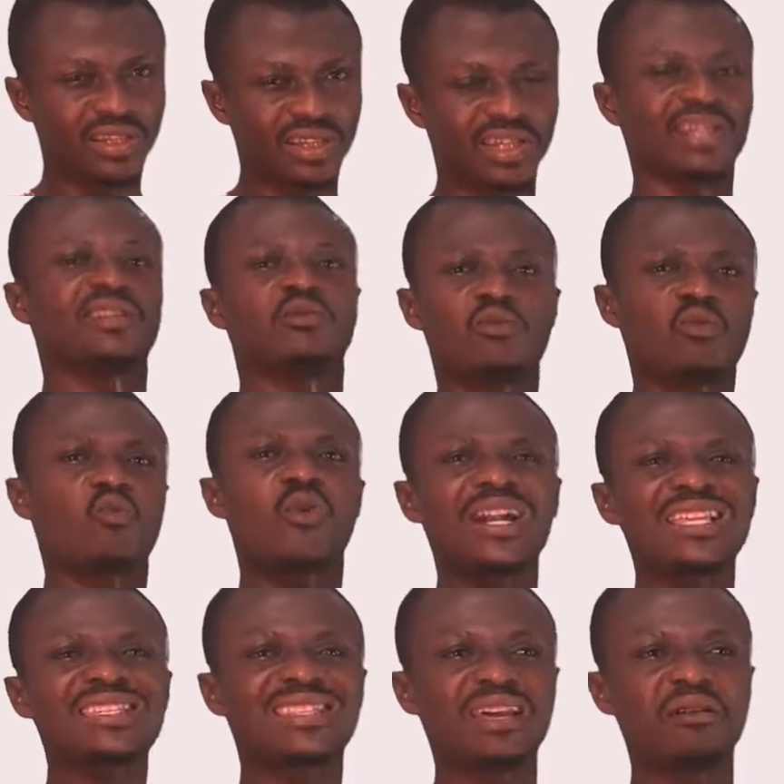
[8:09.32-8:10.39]
And what
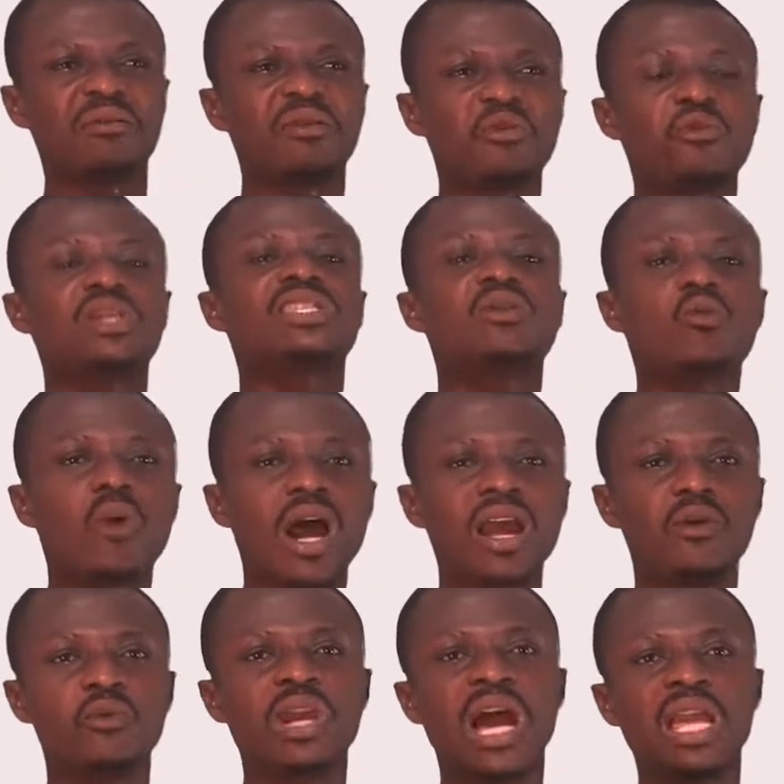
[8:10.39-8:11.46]
is the reason why
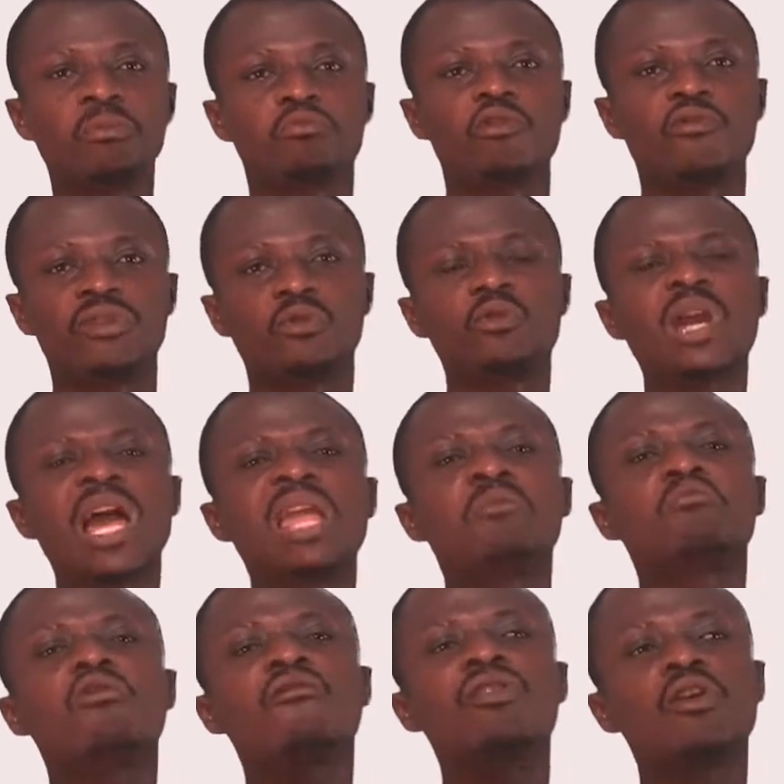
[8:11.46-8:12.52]
we are improving? We are
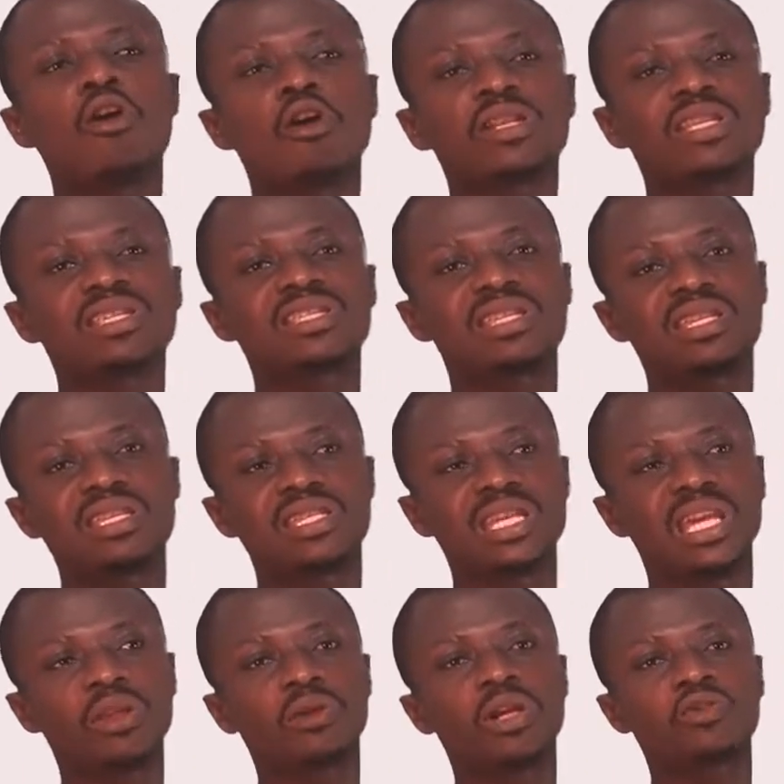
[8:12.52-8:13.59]
improving all these things
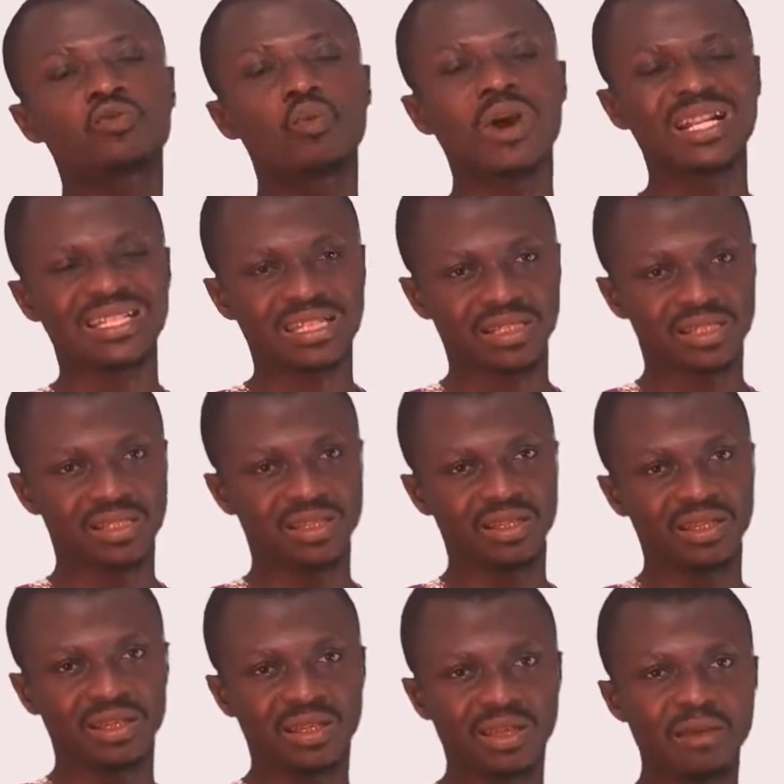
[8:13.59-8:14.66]
in order to
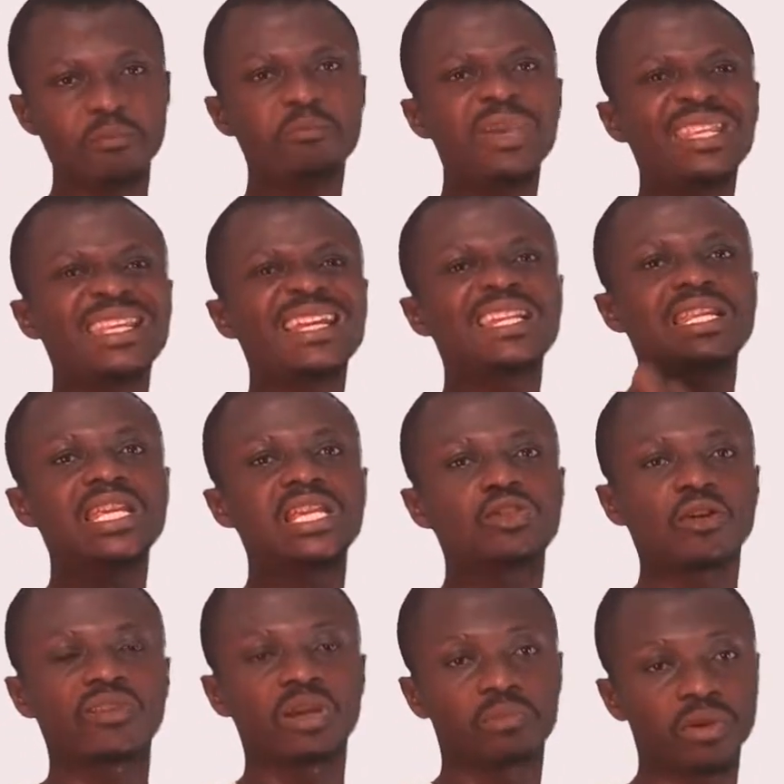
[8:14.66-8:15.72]
meet the needs
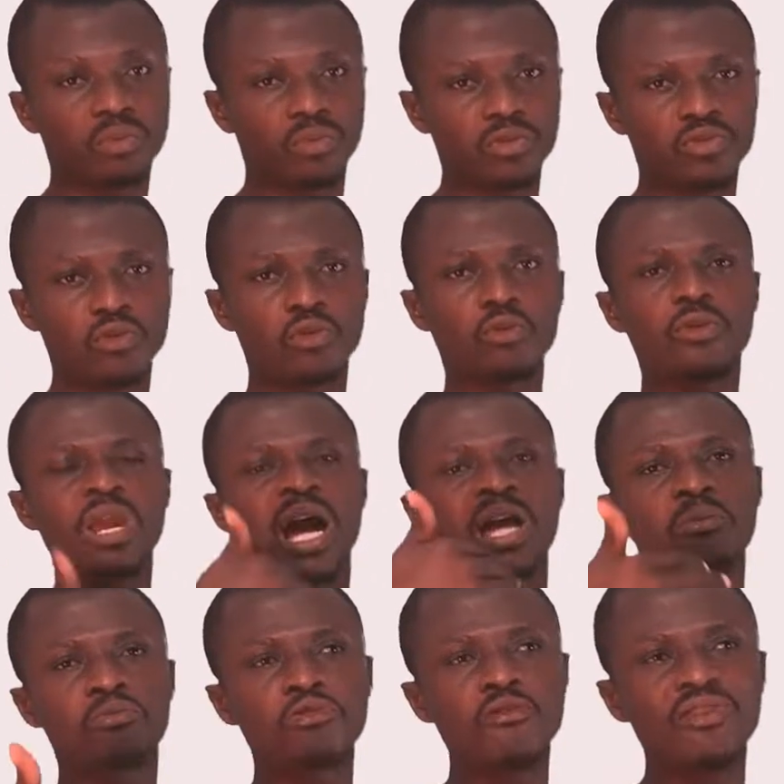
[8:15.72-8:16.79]
of the people. So we are
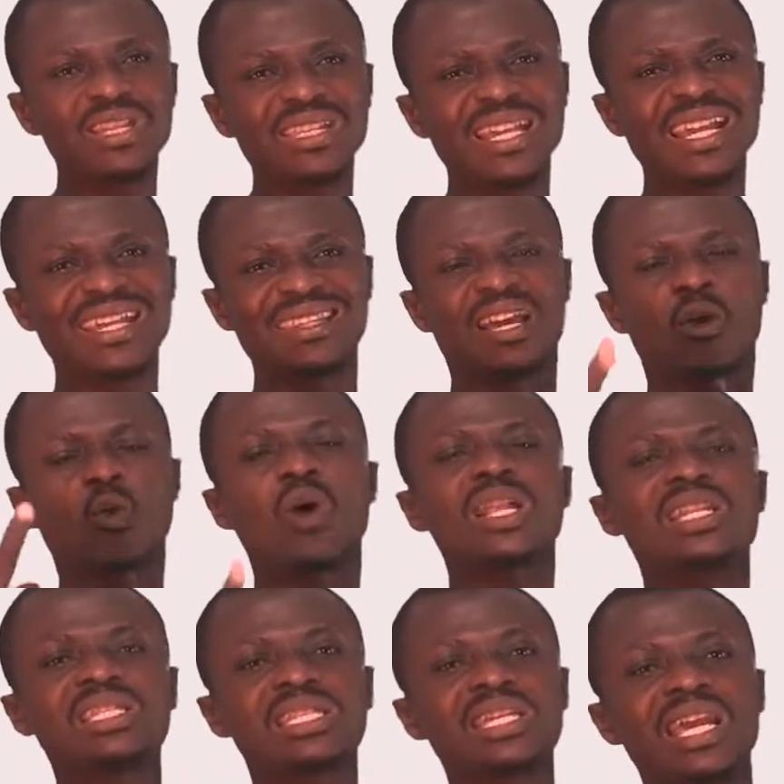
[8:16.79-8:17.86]
improving the
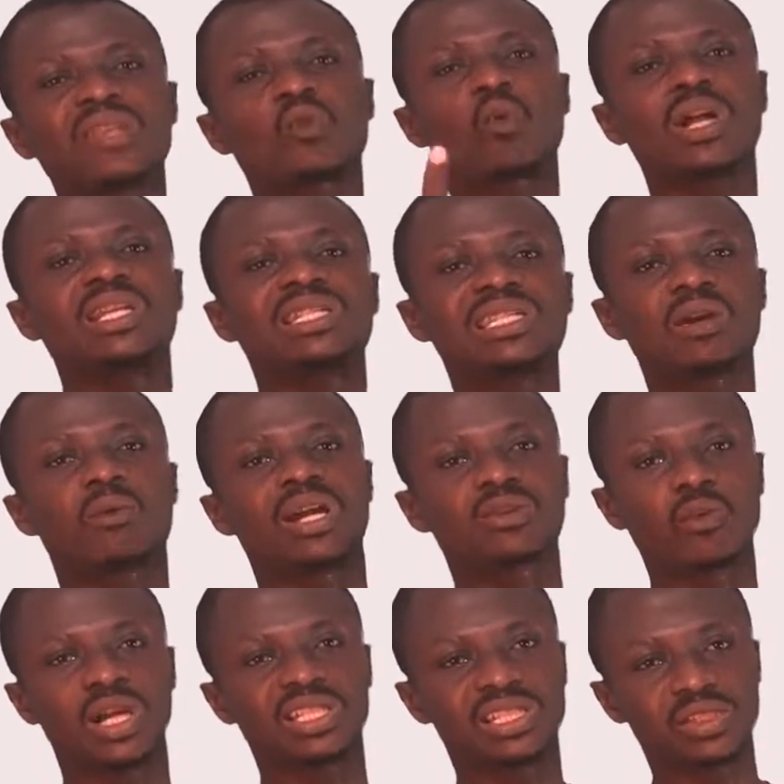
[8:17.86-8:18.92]
quality and
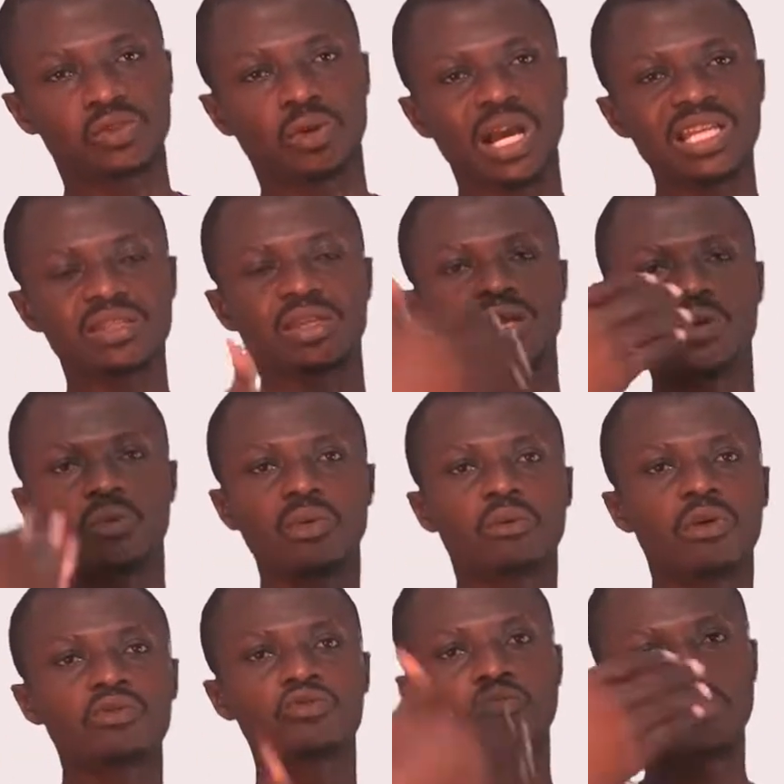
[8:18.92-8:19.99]
quantity. So as we
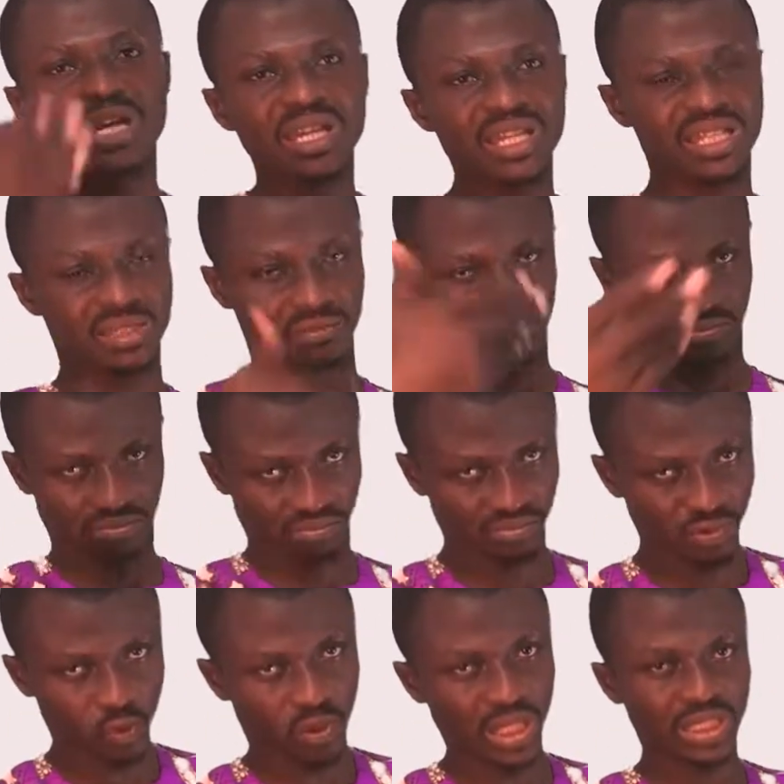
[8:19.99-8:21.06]
want to make it
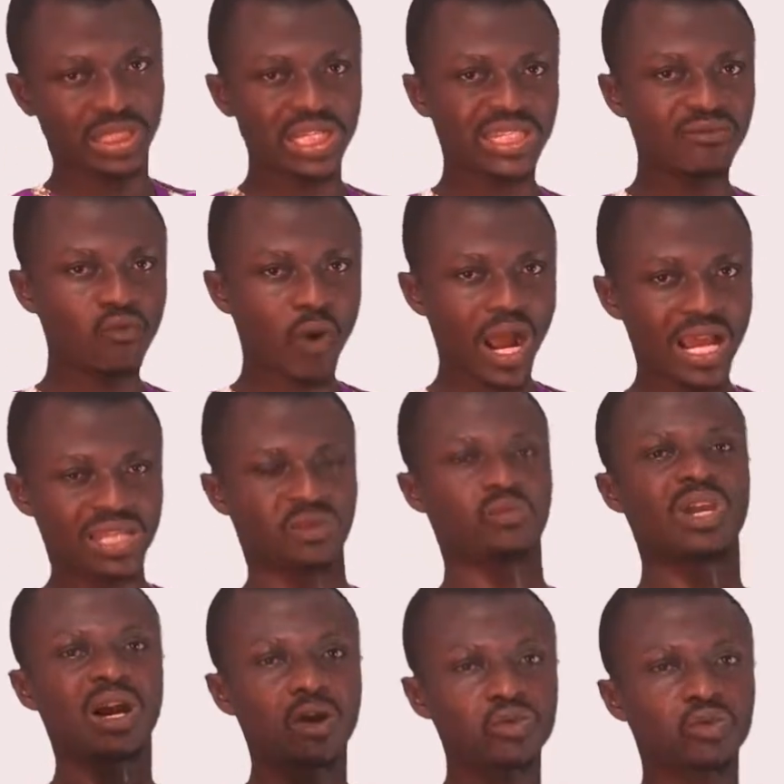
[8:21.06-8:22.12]
qualitative wise, we
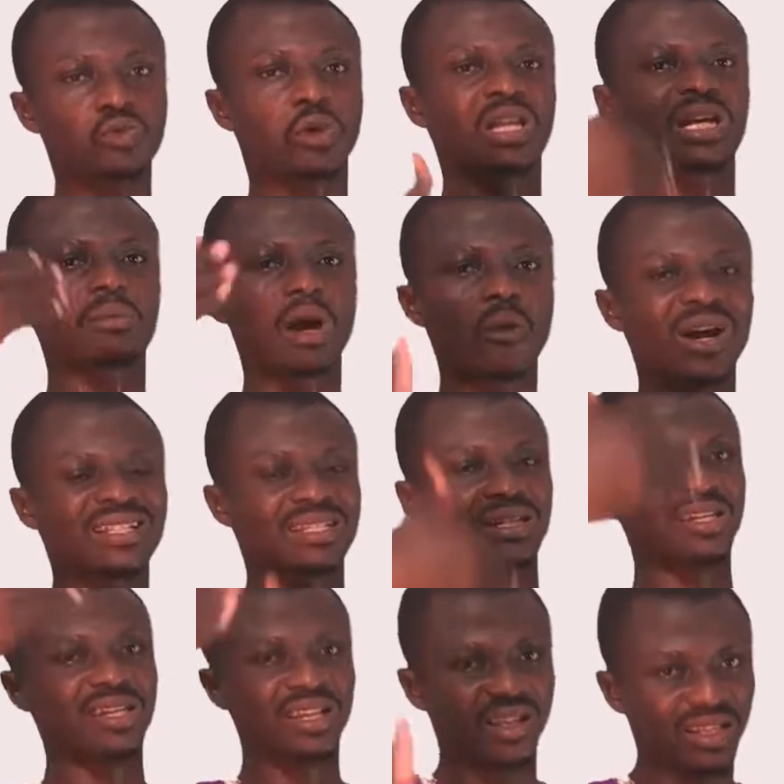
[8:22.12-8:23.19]
are also talking about
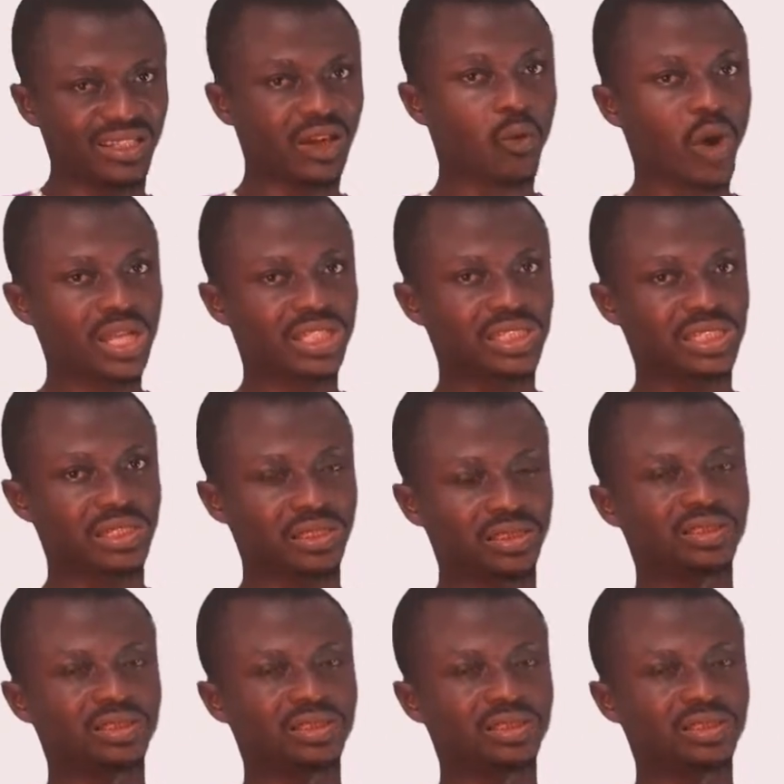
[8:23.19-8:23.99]
the quantity